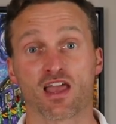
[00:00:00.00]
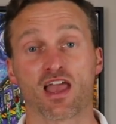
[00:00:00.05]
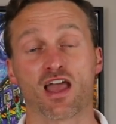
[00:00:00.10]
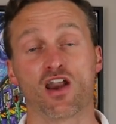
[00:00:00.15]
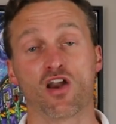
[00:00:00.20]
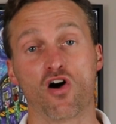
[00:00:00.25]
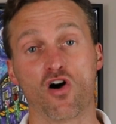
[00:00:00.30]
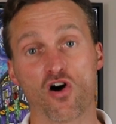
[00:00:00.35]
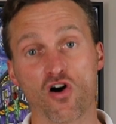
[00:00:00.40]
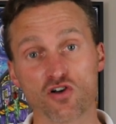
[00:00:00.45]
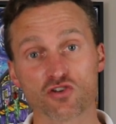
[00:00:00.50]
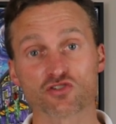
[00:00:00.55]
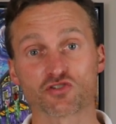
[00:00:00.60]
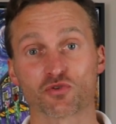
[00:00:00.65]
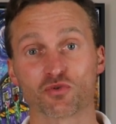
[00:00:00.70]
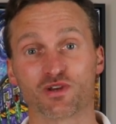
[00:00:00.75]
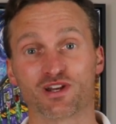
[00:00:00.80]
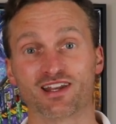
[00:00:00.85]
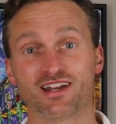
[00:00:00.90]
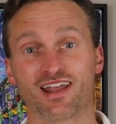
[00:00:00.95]
And
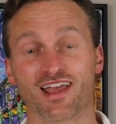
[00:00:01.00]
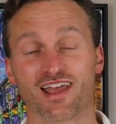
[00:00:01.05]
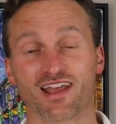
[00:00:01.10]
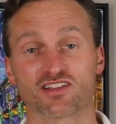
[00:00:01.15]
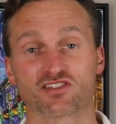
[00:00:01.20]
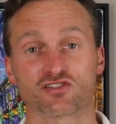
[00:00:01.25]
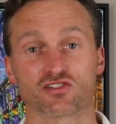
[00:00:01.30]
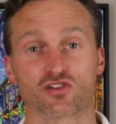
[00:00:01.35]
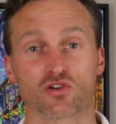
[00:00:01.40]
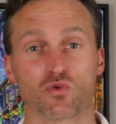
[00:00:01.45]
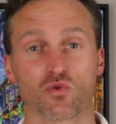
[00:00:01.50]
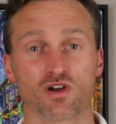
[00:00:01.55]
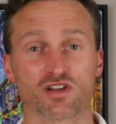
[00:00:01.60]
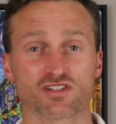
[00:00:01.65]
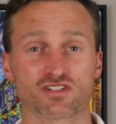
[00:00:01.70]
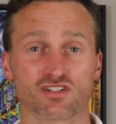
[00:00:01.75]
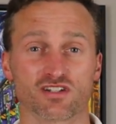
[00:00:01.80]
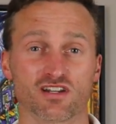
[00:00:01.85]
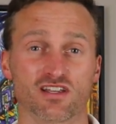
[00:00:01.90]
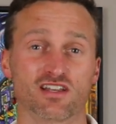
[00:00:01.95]
also we need to answer the
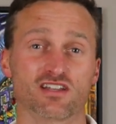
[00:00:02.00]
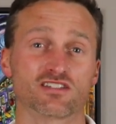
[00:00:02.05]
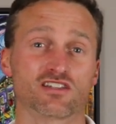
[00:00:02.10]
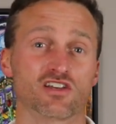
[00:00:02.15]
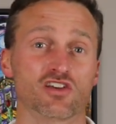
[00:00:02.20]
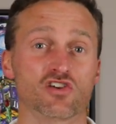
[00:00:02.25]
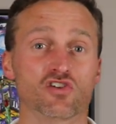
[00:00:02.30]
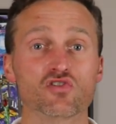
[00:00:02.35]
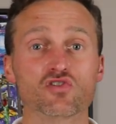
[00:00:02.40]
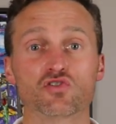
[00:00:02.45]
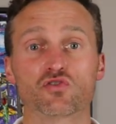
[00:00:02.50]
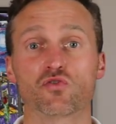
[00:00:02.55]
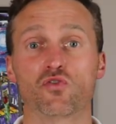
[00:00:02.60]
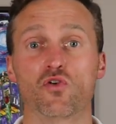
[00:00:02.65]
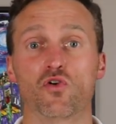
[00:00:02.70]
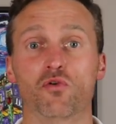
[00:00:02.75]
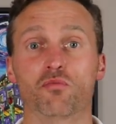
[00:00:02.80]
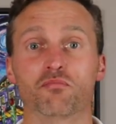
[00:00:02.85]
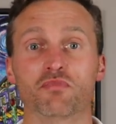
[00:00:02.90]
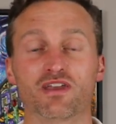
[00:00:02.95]
question, is it
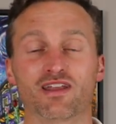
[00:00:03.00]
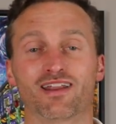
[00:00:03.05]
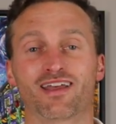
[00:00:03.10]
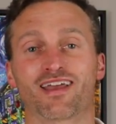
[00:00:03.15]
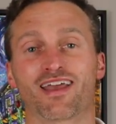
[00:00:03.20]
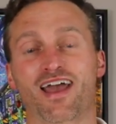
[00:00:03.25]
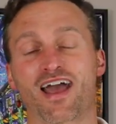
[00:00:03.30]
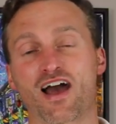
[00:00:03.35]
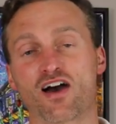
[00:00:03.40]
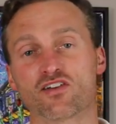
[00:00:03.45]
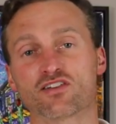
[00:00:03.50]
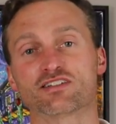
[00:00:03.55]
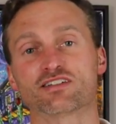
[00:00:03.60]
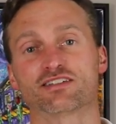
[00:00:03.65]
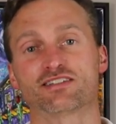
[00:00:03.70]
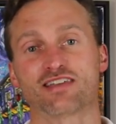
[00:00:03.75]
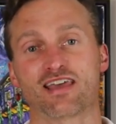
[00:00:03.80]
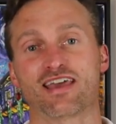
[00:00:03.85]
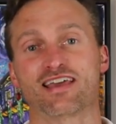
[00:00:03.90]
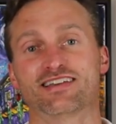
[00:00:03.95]
useful? Meaning, how does
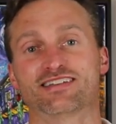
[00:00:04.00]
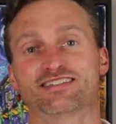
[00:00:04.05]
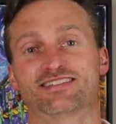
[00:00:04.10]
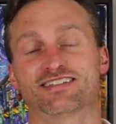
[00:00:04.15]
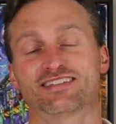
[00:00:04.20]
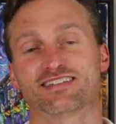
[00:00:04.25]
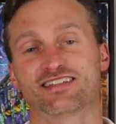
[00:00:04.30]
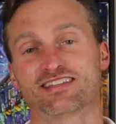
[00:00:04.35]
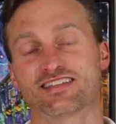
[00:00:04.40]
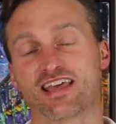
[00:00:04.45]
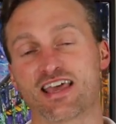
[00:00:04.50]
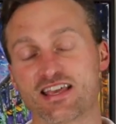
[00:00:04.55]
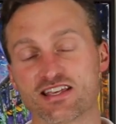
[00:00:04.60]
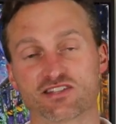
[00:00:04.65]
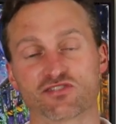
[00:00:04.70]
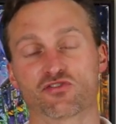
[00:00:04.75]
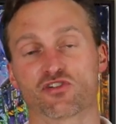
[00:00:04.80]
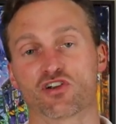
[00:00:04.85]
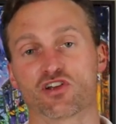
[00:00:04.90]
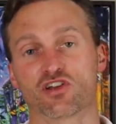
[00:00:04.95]
it taste? Does it
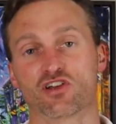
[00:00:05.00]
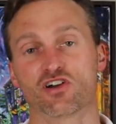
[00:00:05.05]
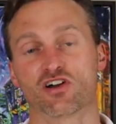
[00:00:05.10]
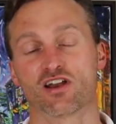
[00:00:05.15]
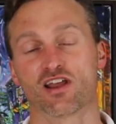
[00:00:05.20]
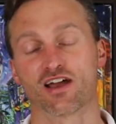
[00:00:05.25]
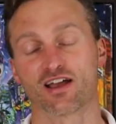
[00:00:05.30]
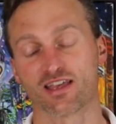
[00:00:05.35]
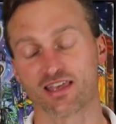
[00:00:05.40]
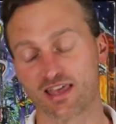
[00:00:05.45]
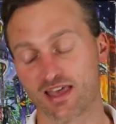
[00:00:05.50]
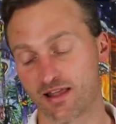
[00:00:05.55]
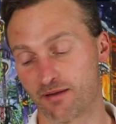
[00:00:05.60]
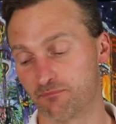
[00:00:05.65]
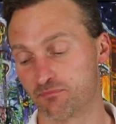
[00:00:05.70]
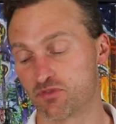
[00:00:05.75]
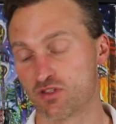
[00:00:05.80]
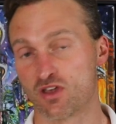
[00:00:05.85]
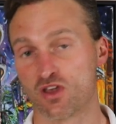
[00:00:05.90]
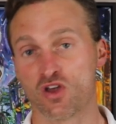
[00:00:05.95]
taste very good?
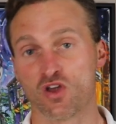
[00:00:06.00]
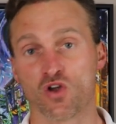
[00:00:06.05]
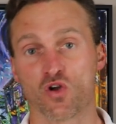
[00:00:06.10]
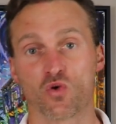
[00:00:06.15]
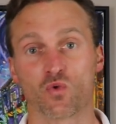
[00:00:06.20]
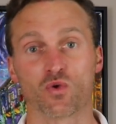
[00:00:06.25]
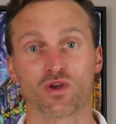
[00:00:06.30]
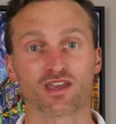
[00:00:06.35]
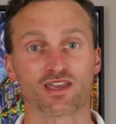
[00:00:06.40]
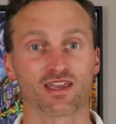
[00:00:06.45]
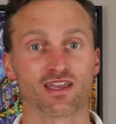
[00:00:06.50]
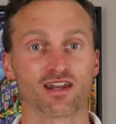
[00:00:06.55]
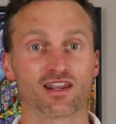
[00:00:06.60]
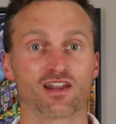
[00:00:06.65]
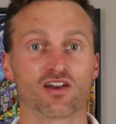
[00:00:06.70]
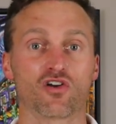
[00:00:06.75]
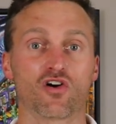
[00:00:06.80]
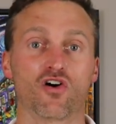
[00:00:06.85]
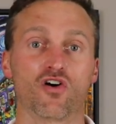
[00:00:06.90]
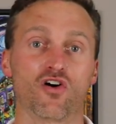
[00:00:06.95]
Again, we can get
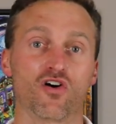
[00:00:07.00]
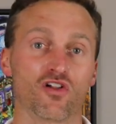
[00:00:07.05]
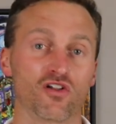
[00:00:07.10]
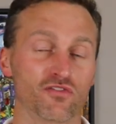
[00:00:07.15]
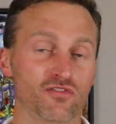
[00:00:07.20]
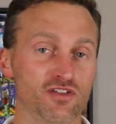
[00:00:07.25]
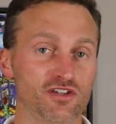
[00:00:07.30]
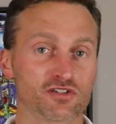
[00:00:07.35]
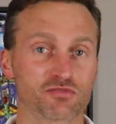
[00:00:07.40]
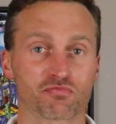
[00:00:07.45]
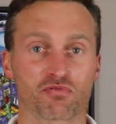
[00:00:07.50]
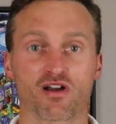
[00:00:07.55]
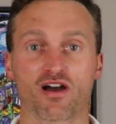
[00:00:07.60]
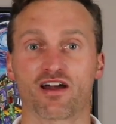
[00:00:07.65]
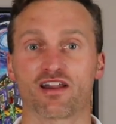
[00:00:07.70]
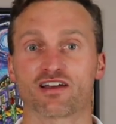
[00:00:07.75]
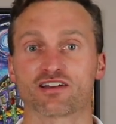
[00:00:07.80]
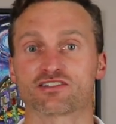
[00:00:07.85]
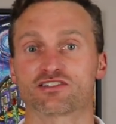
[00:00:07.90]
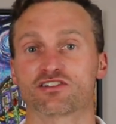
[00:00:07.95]
into all of these
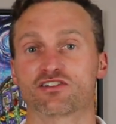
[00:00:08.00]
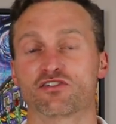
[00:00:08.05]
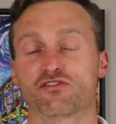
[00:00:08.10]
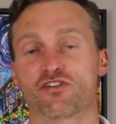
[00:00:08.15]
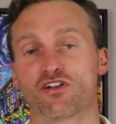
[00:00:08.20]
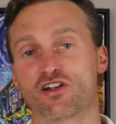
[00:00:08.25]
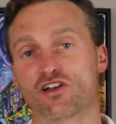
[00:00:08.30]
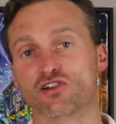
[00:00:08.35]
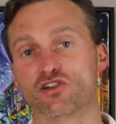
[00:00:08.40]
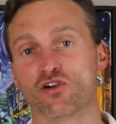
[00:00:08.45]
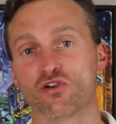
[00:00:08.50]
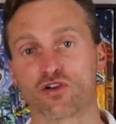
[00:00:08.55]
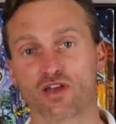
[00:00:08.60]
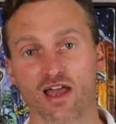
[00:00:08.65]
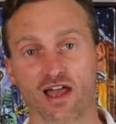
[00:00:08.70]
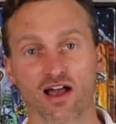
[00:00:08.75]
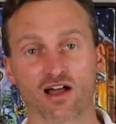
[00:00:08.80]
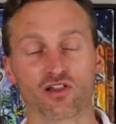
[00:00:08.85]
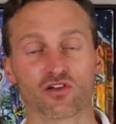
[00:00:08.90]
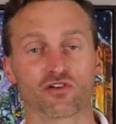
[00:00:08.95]
products that are very low
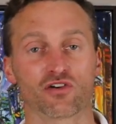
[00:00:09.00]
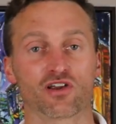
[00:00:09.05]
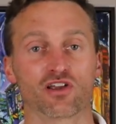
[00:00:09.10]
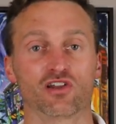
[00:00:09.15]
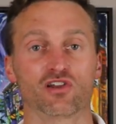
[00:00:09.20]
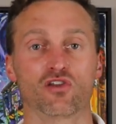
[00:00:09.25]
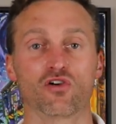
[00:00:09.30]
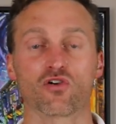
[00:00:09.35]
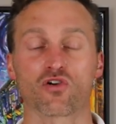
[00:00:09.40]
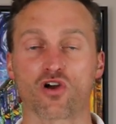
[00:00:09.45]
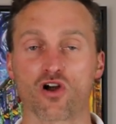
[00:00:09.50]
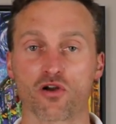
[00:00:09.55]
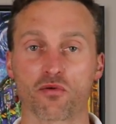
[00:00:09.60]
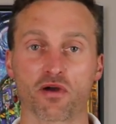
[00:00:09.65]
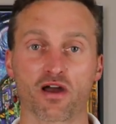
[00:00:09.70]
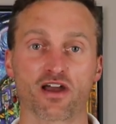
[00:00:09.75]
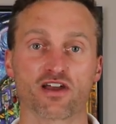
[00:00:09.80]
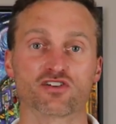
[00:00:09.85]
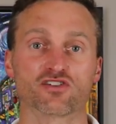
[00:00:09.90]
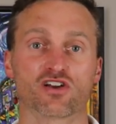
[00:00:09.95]
calorie and low
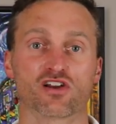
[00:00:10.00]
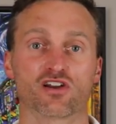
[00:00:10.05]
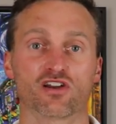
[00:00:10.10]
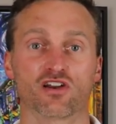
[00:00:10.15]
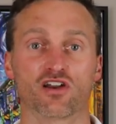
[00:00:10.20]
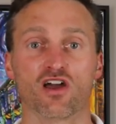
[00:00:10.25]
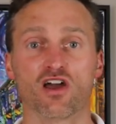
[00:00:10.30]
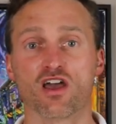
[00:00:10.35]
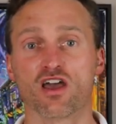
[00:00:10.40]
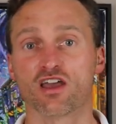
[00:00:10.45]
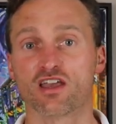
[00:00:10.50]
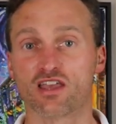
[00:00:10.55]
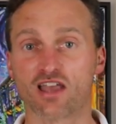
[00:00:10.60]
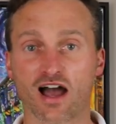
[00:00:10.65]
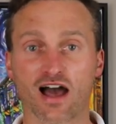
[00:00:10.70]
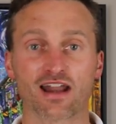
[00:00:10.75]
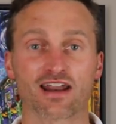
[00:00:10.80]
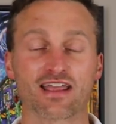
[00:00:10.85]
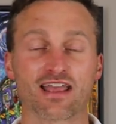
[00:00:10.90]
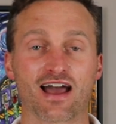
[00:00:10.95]
carbohydrate and
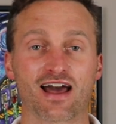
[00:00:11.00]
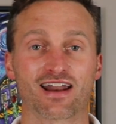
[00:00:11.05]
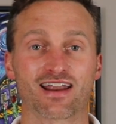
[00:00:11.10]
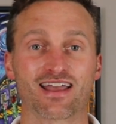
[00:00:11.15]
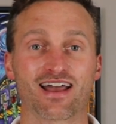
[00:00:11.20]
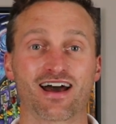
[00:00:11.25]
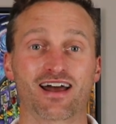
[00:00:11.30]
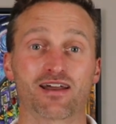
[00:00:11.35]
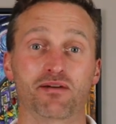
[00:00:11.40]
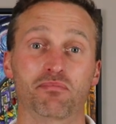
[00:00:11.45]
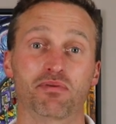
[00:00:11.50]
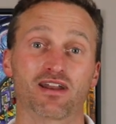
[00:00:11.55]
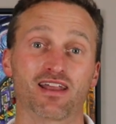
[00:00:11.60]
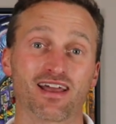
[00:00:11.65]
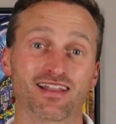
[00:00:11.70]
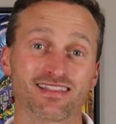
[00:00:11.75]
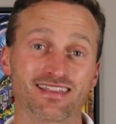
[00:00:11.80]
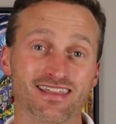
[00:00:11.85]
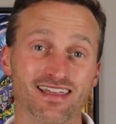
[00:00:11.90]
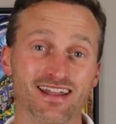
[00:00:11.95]
yada, yada, yada. But
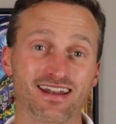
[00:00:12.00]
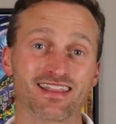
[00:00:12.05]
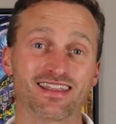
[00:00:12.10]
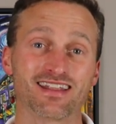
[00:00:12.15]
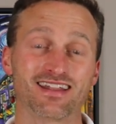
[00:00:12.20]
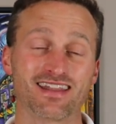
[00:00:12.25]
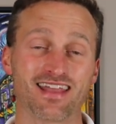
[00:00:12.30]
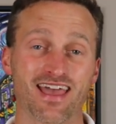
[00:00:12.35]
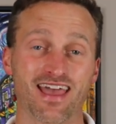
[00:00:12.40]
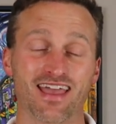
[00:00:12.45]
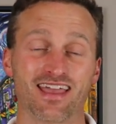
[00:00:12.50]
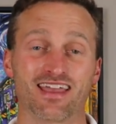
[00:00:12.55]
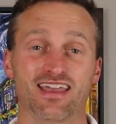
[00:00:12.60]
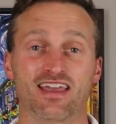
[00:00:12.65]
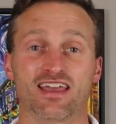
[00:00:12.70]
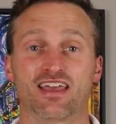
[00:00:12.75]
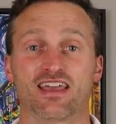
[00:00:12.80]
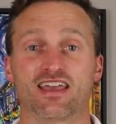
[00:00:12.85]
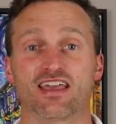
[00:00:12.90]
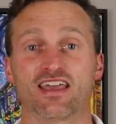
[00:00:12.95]
at the end of the day,
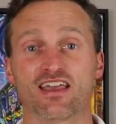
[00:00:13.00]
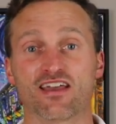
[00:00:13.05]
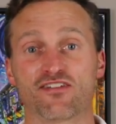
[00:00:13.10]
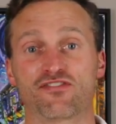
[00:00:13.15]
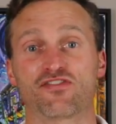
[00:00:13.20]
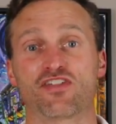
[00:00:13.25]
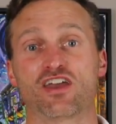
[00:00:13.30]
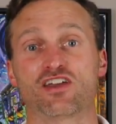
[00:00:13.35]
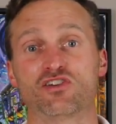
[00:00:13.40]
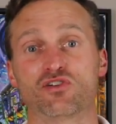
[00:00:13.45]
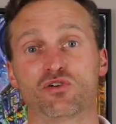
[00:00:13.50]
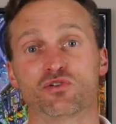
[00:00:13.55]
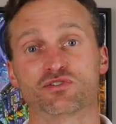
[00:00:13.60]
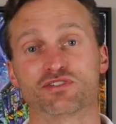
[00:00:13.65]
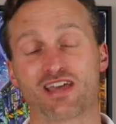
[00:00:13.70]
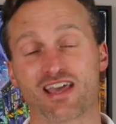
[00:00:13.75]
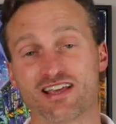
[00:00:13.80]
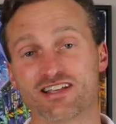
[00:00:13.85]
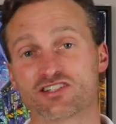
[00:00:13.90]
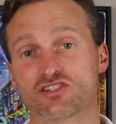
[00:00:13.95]
if they don't
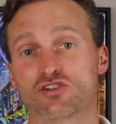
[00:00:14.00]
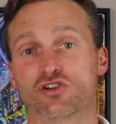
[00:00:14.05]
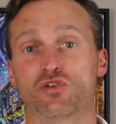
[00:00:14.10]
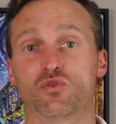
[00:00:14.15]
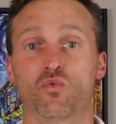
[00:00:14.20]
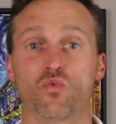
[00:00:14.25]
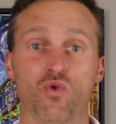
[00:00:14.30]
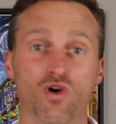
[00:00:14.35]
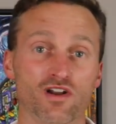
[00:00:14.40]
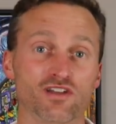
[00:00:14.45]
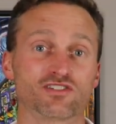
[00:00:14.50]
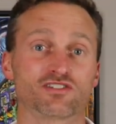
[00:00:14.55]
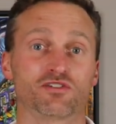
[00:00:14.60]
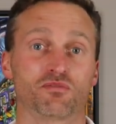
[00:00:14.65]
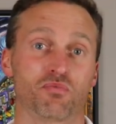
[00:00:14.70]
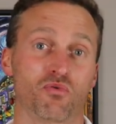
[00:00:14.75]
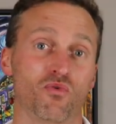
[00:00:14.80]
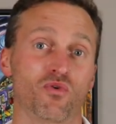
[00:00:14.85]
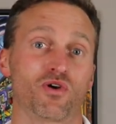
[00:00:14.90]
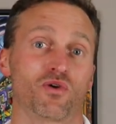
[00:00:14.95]
taste good, what is
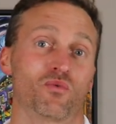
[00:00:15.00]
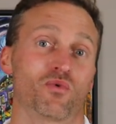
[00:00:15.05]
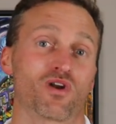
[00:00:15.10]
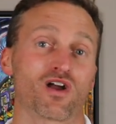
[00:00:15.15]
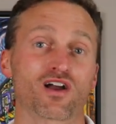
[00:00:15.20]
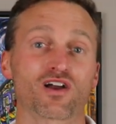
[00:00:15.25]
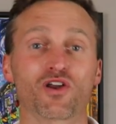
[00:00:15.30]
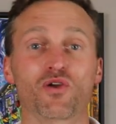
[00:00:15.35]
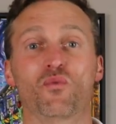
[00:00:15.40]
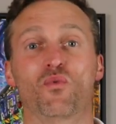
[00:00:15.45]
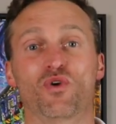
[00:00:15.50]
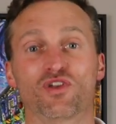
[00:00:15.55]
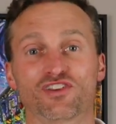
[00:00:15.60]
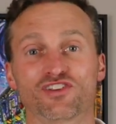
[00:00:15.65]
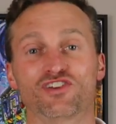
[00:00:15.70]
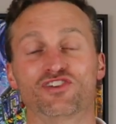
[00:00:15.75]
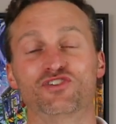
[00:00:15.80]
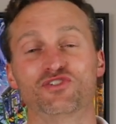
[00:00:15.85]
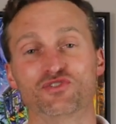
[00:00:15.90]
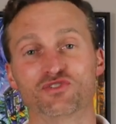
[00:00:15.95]
the point? We're not going to want
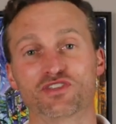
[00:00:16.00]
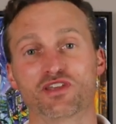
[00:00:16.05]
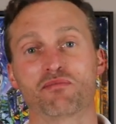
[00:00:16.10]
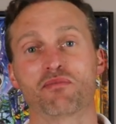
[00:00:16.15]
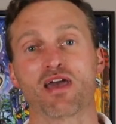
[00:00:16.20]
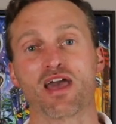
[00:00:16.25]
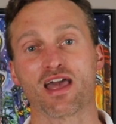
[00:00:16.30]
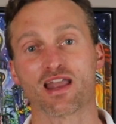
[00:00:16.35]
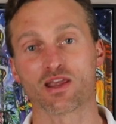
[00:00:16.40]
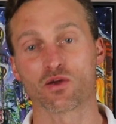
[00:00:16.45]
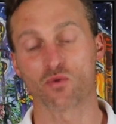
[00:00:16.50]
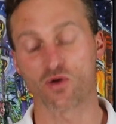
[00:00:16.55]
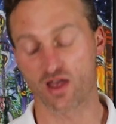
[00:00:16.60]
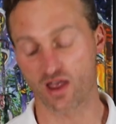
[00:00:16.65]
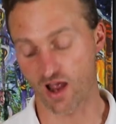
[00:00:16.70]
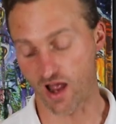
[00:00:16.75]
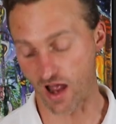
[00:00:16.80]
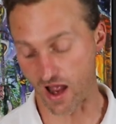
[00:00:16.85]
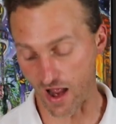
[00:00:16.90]
to use them anyway.